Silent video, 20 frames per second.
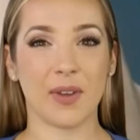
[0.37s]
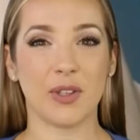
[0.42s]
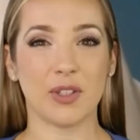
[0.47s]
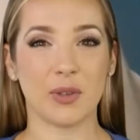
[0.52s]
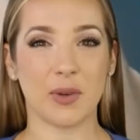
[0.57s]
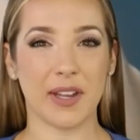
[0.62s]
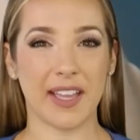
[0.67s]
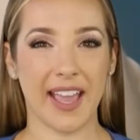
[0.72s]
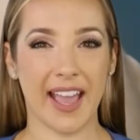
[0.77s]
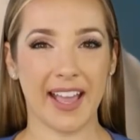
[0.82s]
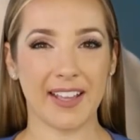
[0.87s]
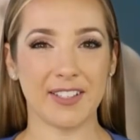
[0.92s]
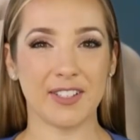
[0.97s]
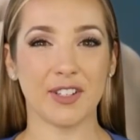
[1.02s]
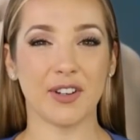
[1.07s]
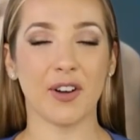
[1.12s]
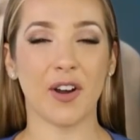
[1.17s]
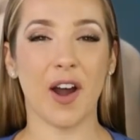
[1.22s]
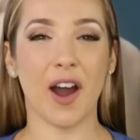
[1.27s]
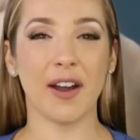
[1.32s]
To enhance
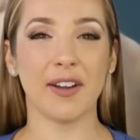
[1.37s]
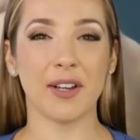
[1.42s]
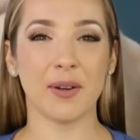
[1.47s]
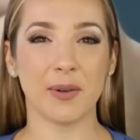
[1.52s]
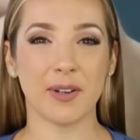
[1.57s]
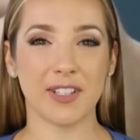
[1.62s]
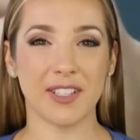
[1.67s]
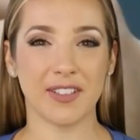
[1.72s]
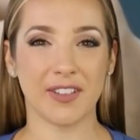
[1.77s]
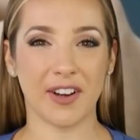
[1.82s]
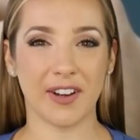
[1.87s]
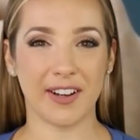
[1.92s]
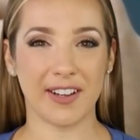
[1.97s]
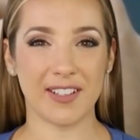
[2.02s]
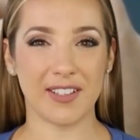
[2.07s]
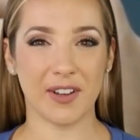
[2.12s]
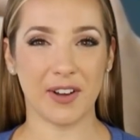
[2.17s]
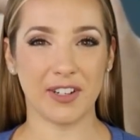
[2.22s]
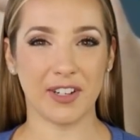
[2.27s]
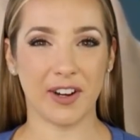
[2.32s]
your audio
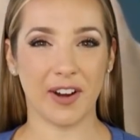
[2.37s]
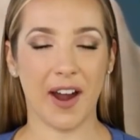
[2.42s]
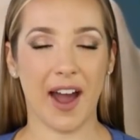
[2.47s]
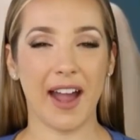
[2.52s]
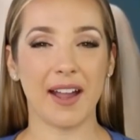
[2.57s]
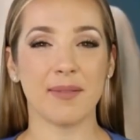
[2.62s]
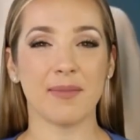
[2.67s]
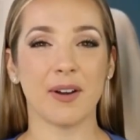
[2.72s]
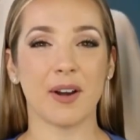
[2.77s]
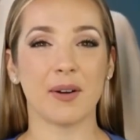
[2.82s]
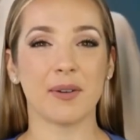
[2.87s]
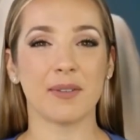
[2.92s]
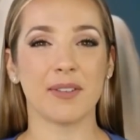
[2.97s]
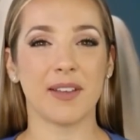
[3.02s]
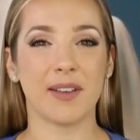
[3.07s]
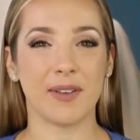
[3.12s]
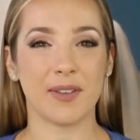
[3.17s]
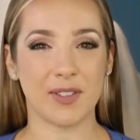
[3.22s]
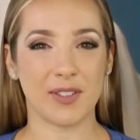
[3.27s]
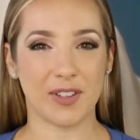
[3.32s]
experience on your iPhone,
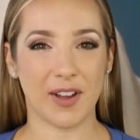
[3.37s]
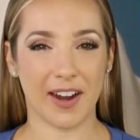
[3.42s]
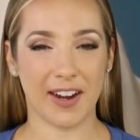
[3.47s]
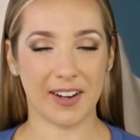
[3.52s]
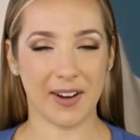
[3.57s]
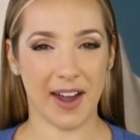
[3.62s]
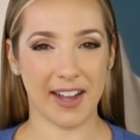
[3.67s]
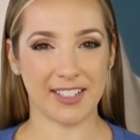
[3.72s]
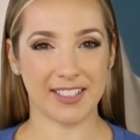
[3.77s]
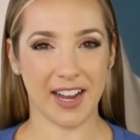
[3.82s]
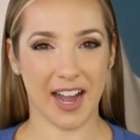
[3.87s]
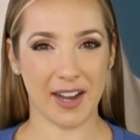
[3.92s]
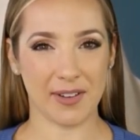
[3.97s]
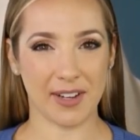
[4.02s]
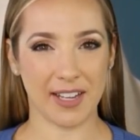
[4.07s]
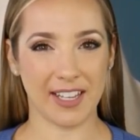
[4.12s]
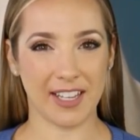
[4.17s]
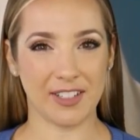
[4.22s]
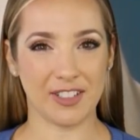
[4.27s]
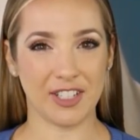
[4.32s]
start by
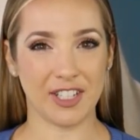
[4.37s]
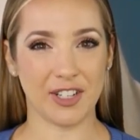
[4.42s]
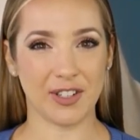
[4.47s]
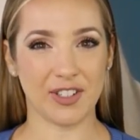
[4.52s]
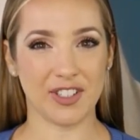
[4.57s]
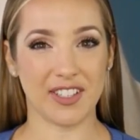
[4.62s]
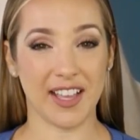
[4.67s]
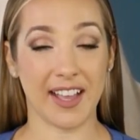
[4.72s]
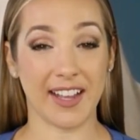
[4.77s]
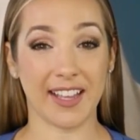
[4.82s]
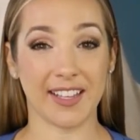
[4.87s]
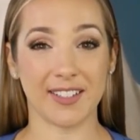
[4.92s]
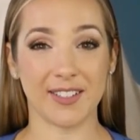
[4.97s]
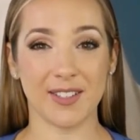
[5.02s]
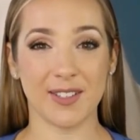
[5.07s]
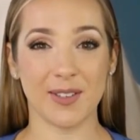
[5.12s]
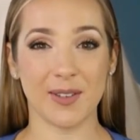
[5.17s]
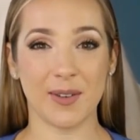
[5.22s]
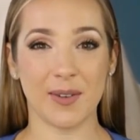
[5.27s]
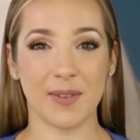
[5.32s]
diving into your
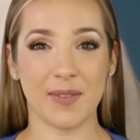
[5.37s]
settings.